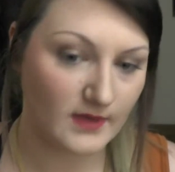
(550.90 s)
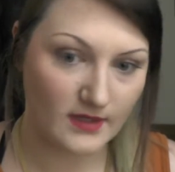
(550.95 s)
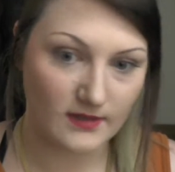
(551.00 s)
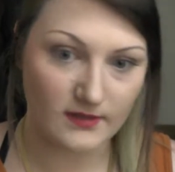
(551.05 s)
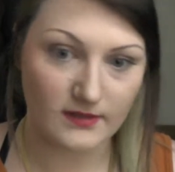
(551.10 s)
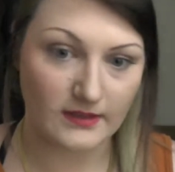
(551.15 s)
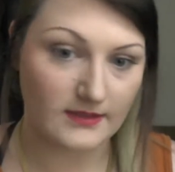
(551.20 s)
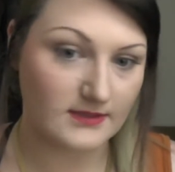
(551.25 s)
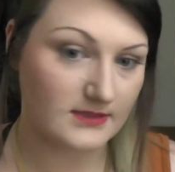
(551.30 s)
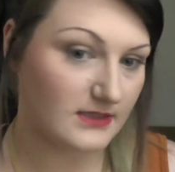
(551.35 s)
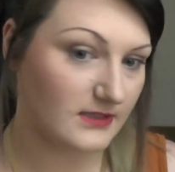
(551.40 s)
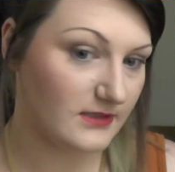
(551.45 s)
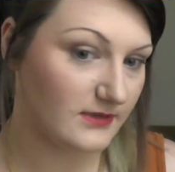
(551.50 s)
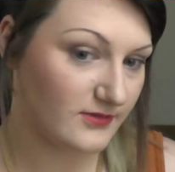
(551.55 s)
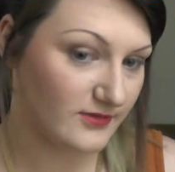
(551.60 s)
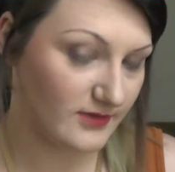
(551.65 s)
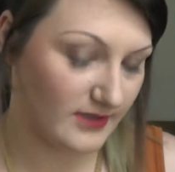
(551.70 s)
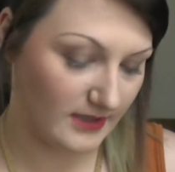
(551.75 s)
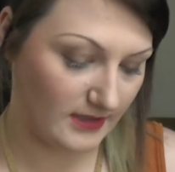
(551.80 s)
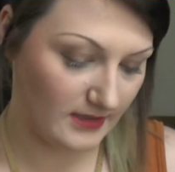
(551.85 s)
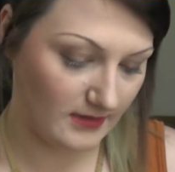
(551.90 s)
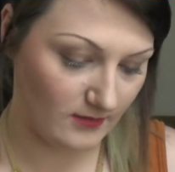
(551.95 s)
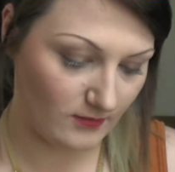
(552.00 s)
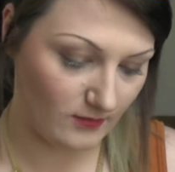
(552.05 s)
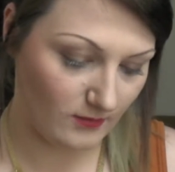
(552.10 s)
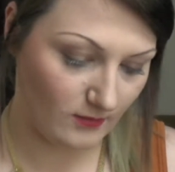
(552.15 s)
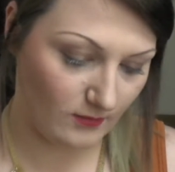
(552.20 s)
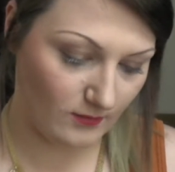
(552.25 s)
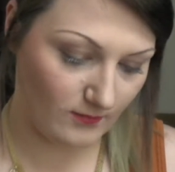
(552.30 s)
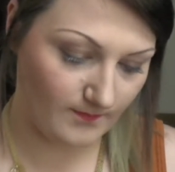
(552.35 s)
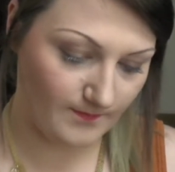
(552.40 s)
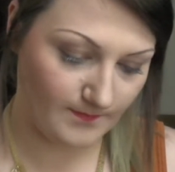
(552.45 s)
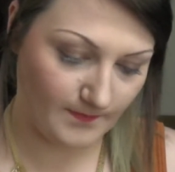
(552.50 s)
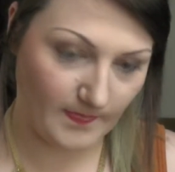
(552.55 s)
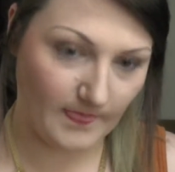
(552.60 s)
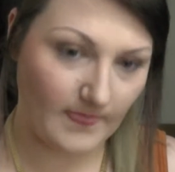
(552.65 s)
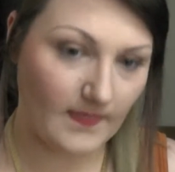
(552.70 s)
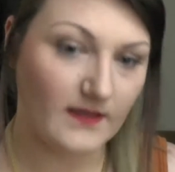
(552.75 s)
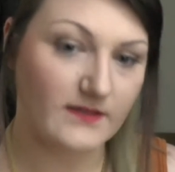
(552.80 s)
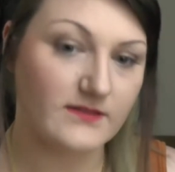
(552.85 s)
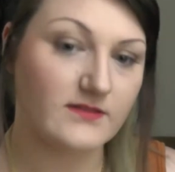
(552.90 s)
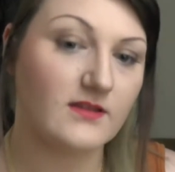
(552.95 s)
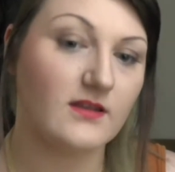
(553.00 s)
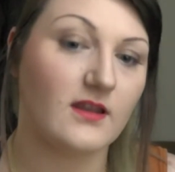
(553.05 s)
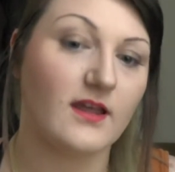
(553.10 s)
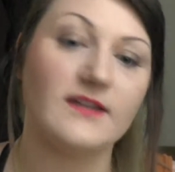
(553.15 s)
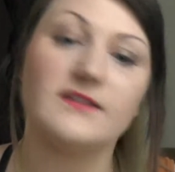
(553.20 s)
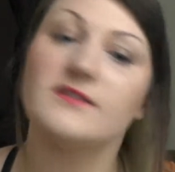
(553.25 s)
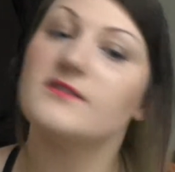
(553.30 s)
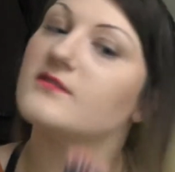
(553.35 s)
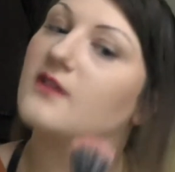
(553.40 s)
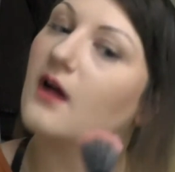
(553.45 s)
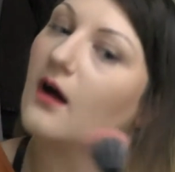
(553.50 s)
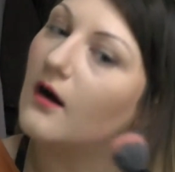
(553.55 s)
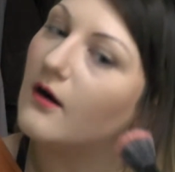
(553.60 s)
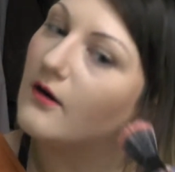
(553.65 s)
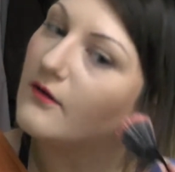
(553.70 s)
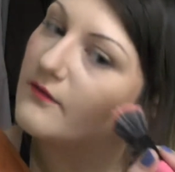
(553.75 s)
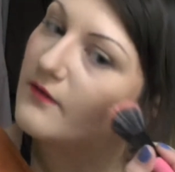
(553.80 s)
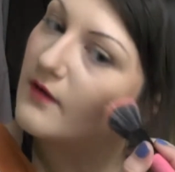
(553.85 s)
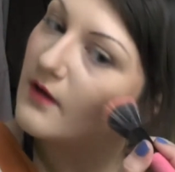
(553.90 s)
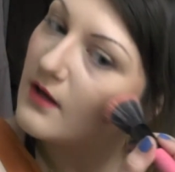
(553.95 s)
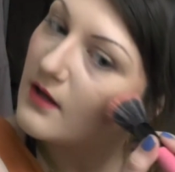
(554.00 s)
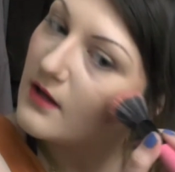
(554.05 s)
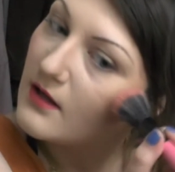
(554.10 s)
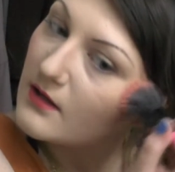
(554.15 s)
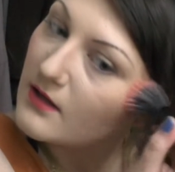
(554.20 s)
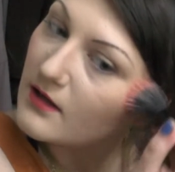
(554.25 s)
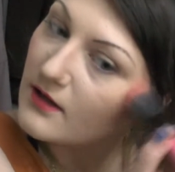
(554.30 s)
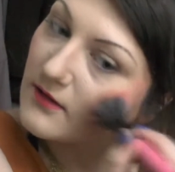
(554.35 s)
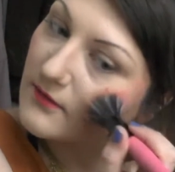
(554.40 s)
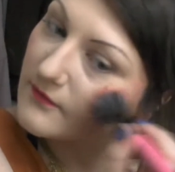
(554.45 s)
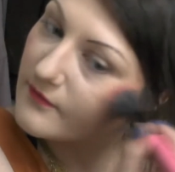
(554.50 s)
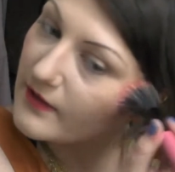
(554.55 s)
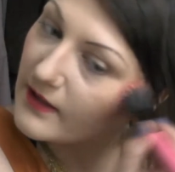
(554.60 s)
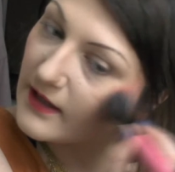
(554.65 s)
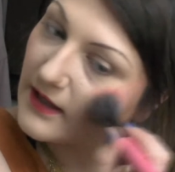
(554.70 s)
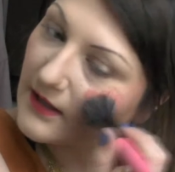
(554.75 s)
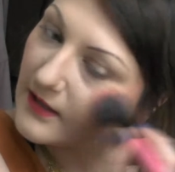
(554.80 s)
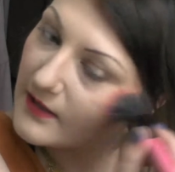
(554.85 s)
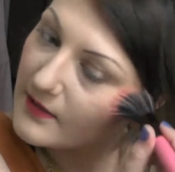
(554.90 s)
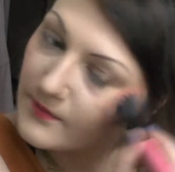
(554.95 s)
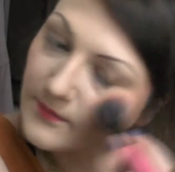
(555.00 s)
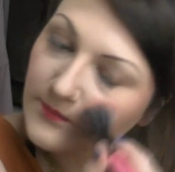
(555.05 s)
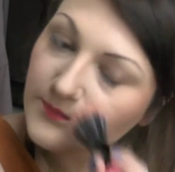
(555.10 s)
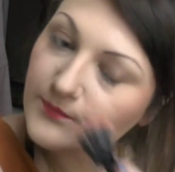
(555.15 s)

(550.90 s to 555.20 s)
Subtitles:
And that's literally all. I just like to start off kind of here,